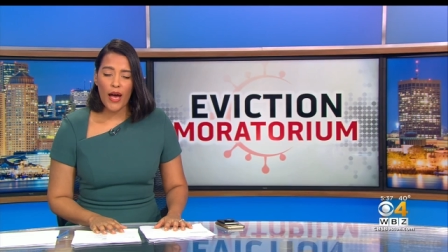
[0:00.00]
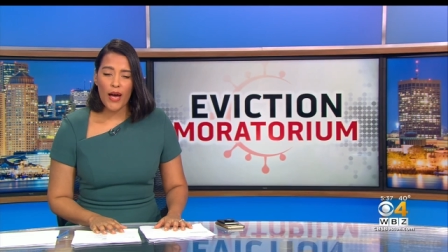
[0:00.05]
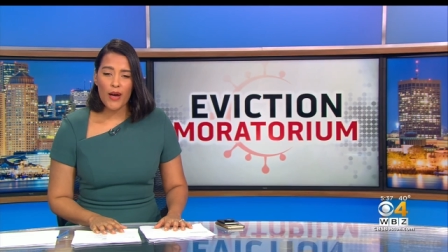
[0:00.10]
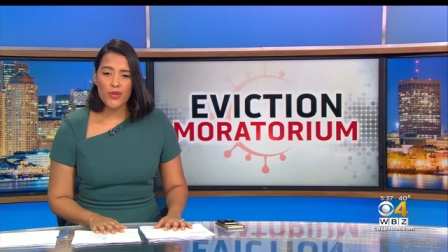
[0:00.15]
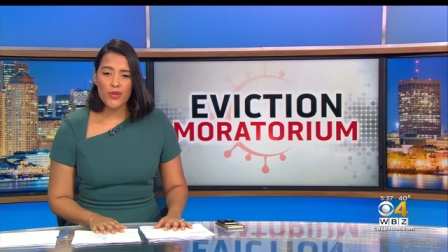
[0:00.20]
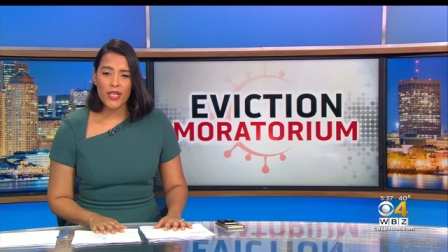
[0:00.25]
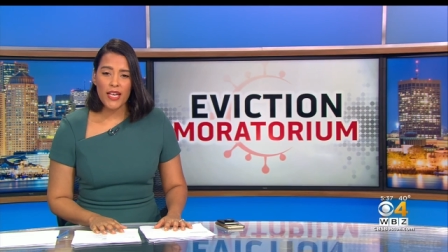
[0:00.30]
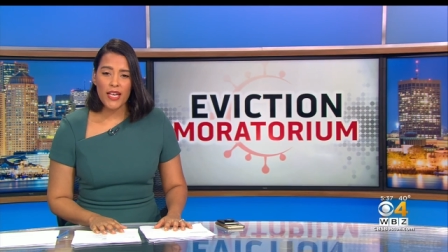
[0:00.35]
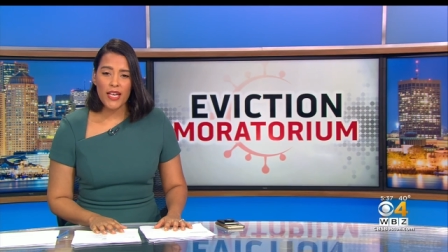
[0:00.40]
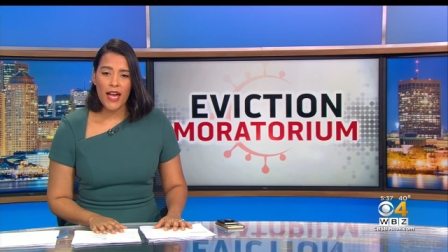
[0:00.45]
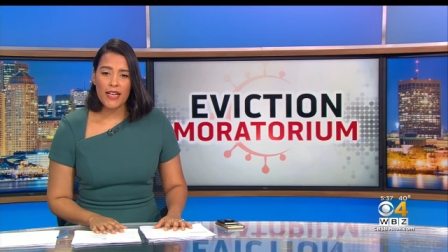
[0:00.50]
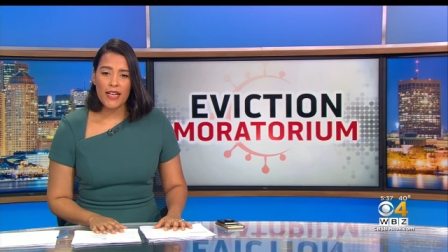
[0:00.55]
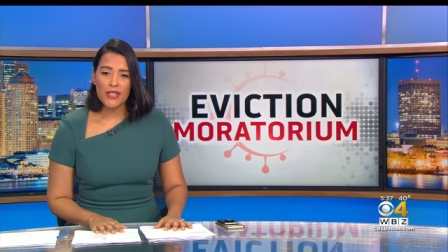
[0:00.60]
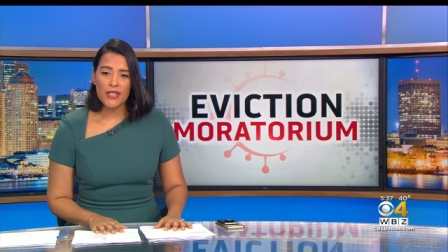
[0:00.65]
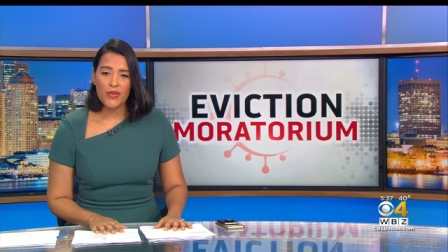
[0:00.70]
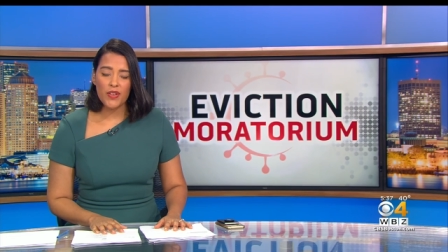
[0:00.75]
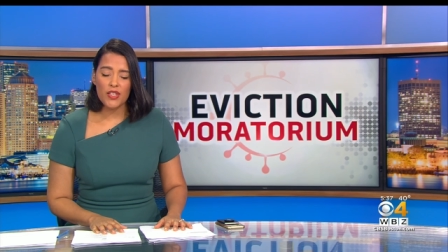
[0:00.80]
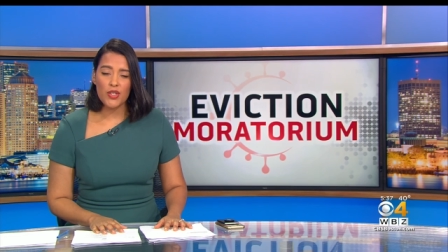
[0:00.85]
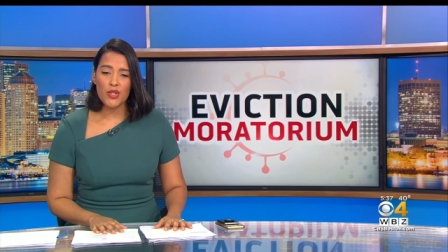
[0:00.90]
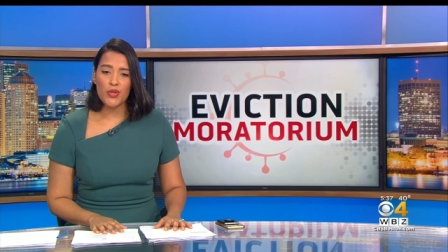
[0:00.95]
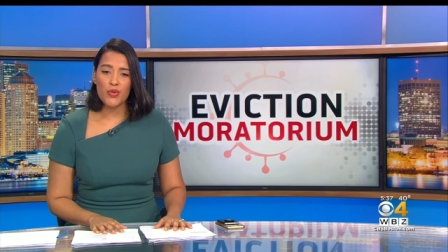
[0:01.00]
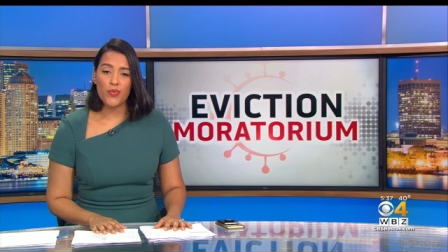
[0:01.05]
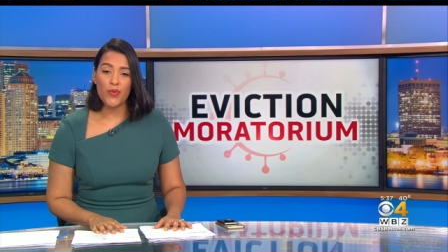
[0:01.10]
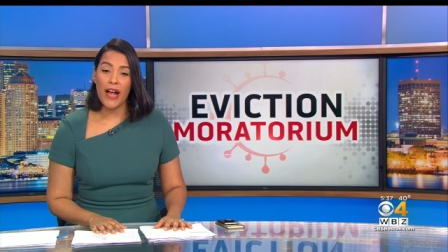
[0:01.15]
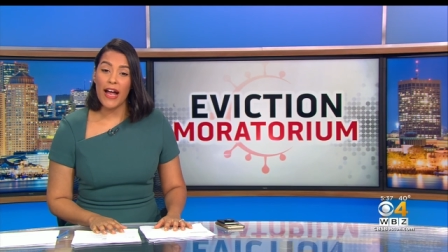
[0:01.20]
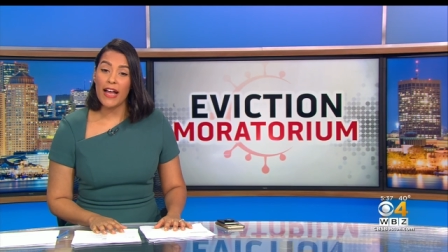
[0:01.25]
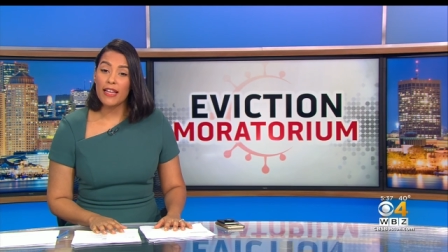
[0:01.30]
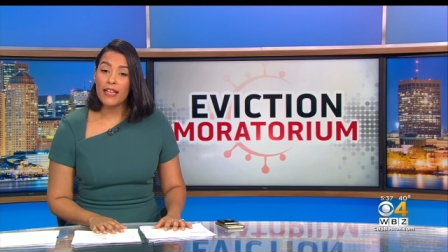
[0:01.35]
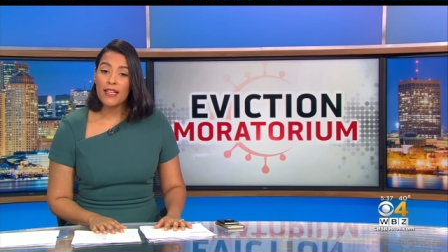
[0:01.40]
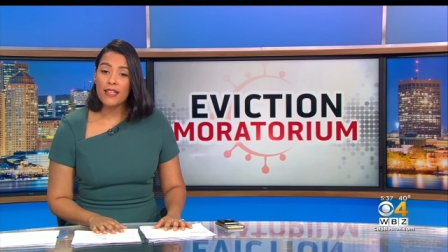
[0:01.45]
housing activists
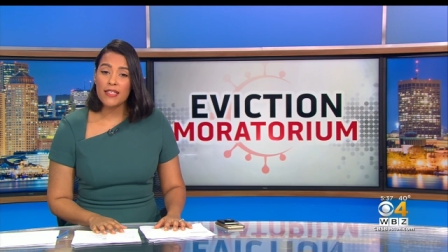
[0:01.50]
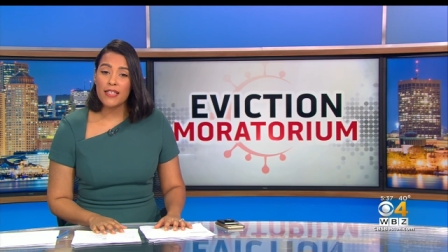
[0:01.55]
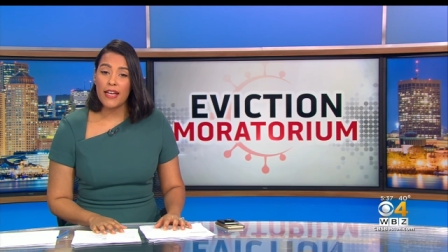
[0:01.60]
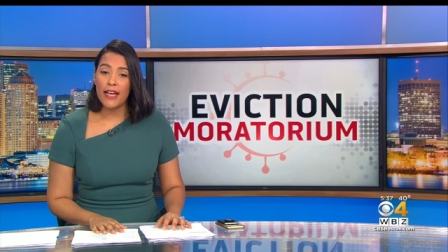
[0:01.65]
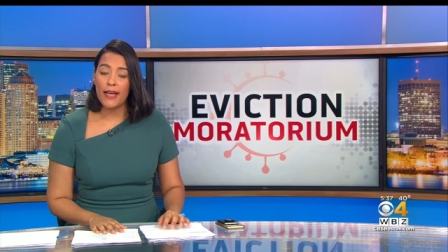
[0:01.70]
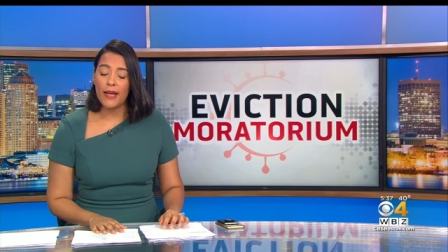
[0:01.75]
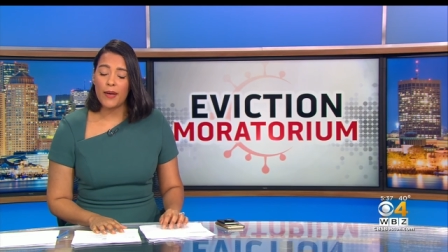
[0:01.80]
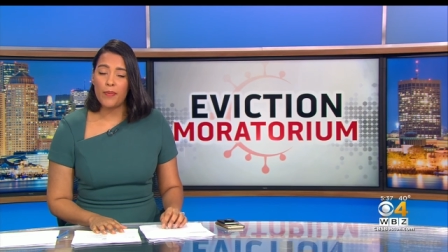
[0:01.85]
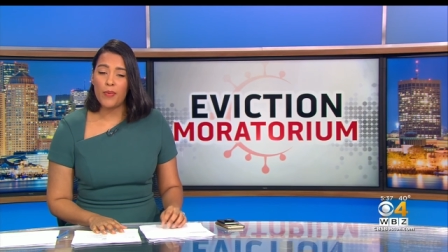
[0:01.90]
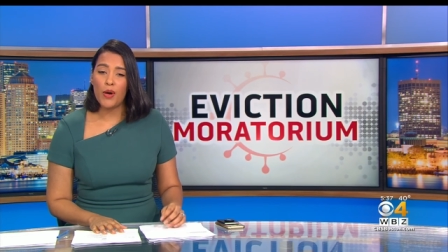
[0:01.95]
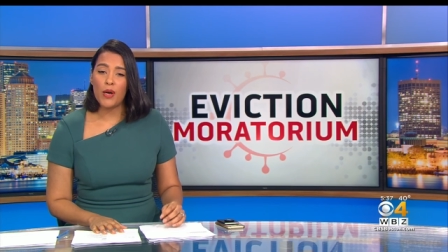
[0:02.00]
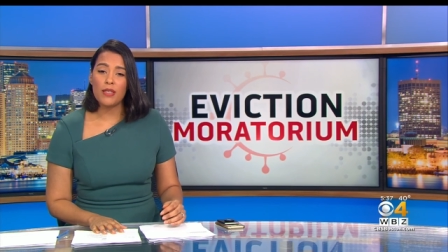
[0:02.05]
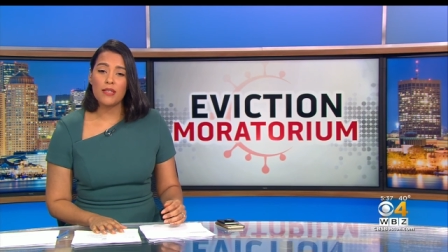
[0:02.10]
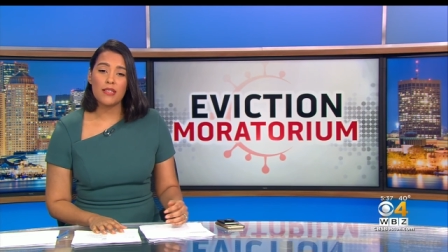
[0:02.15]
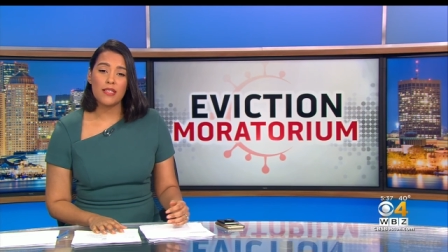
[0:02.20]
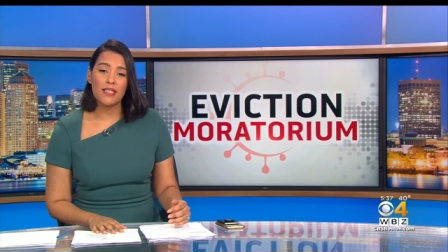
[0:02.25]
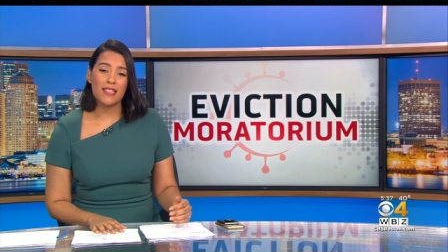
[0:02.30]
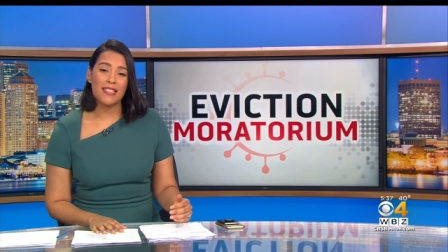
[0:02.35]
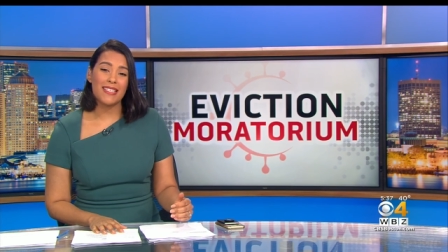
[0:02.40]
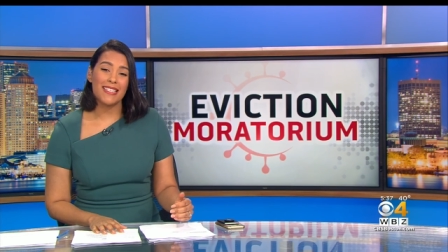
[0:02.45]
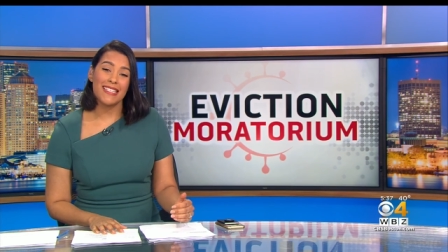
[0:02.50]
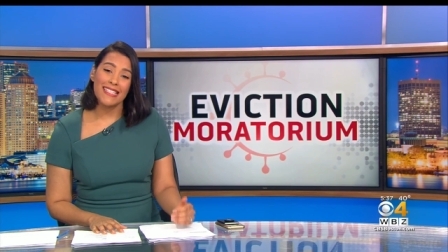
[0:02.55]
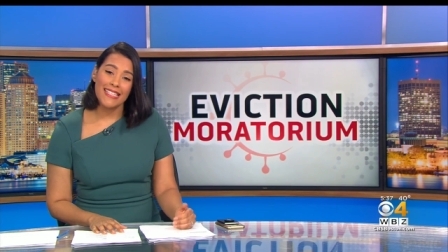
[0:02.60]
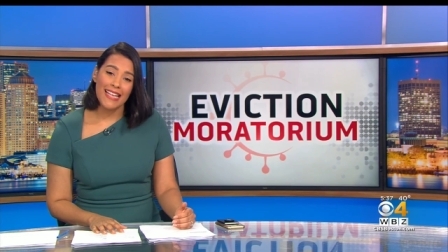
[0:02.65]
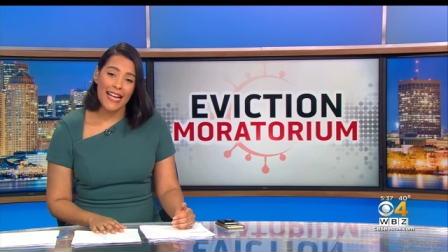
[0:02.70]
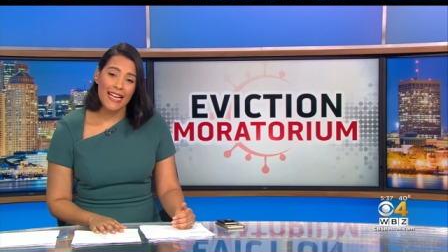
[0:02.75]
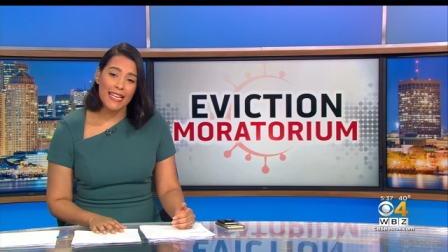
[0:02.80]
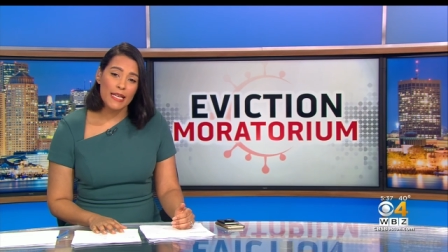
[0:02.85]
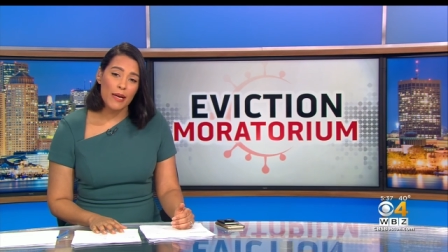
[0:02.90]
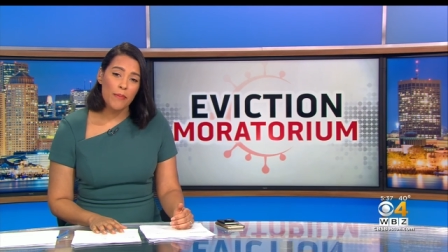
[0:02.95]
rallied today in Boston to
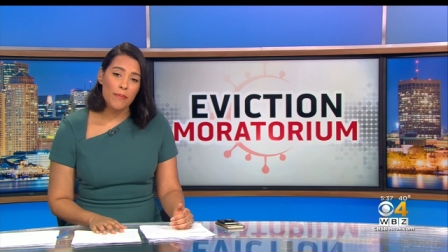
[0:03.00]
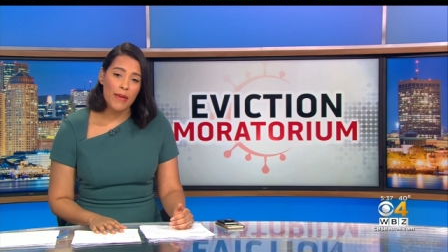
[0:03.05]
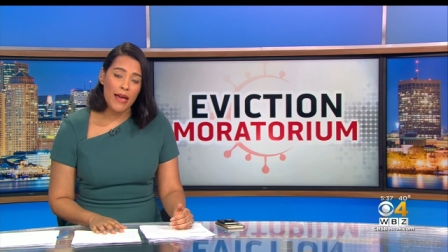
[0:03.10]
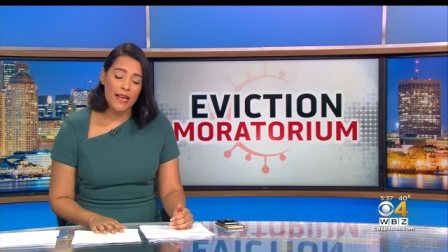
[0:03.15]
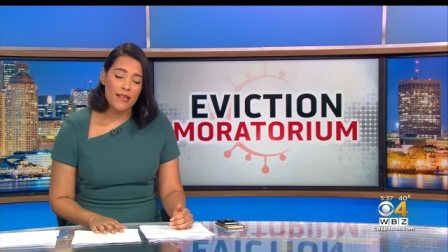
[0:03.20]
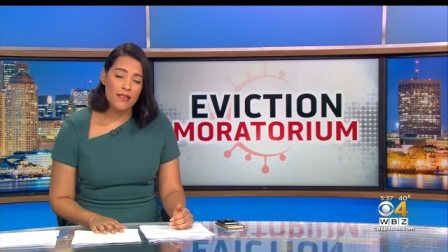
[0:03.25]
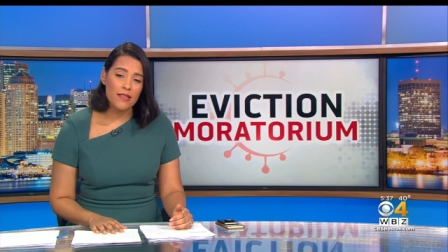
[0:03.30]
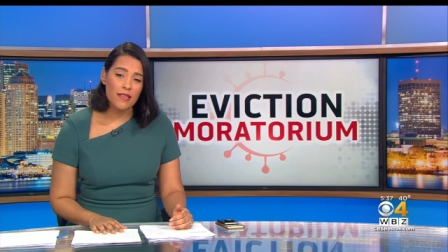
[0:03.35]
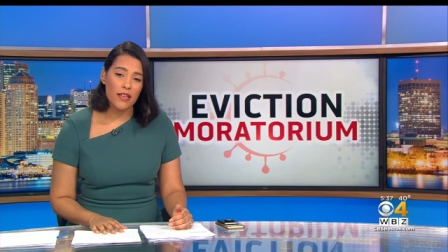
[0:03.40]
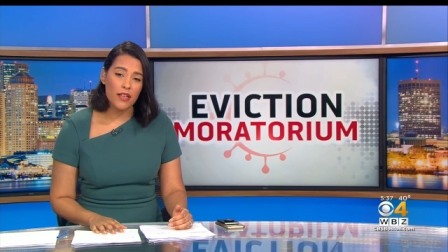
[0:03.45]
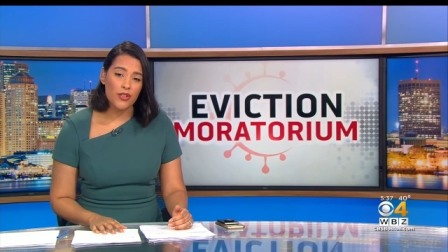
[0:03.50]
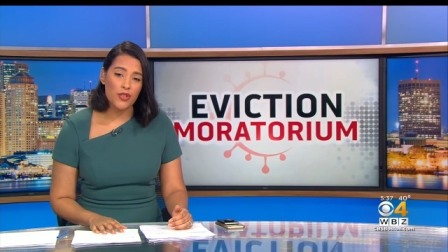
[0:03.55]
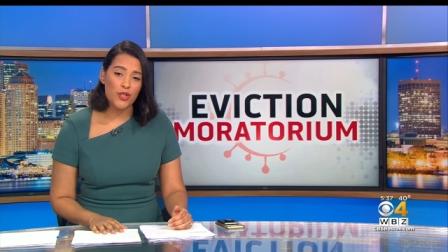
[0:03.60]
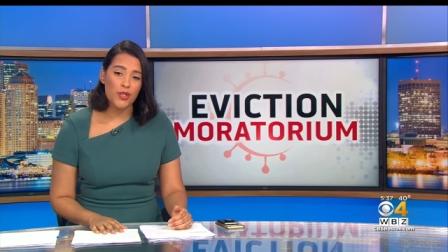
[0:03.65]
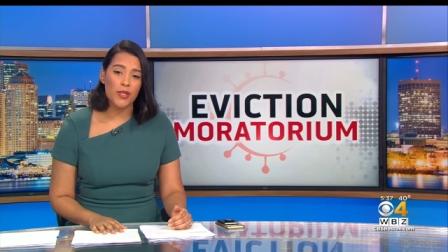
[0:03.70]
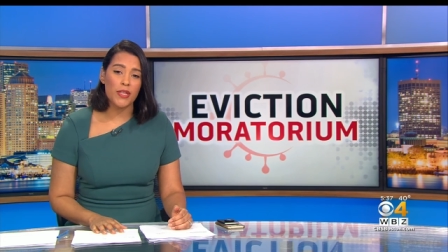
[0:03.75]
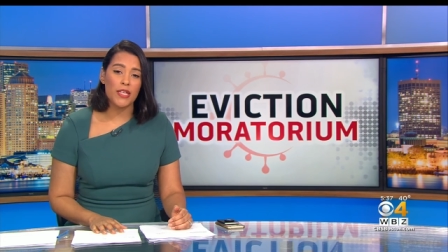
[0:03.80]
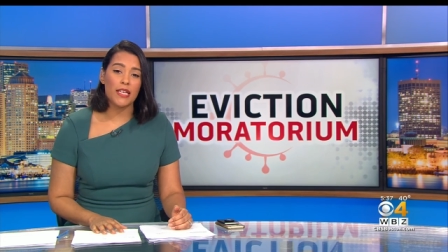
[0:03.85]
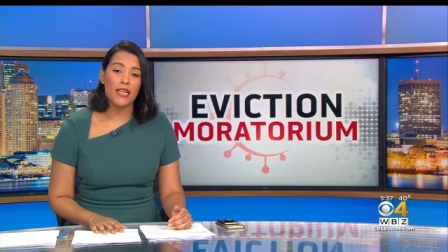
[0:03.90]
send a message to the